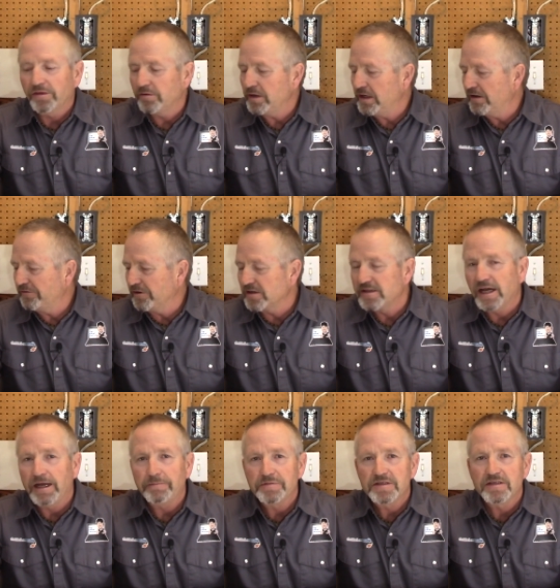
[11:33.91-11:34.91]
Three different
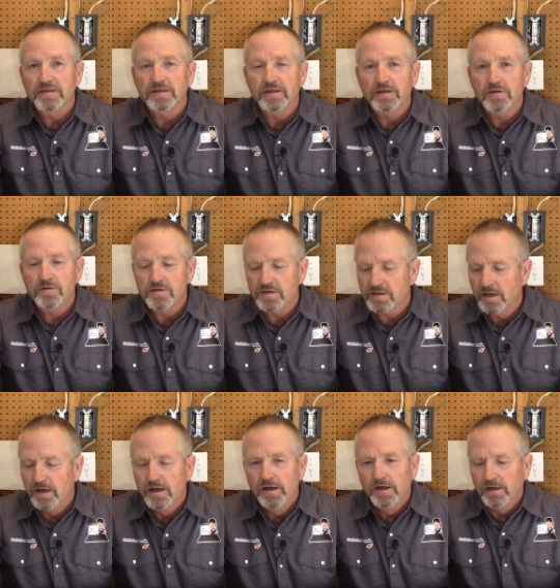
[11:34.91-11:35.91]
types to use.
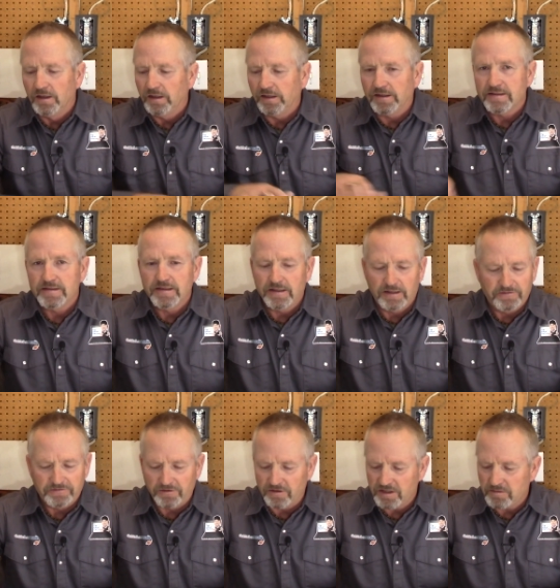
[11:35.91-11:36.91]
Like I said, the
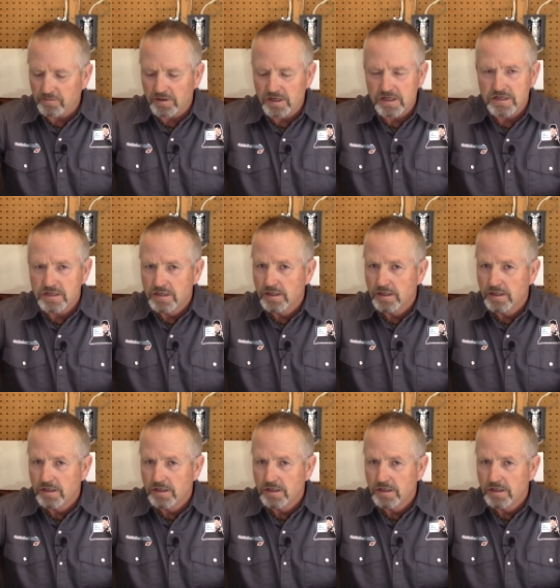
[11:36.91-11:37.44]
first one,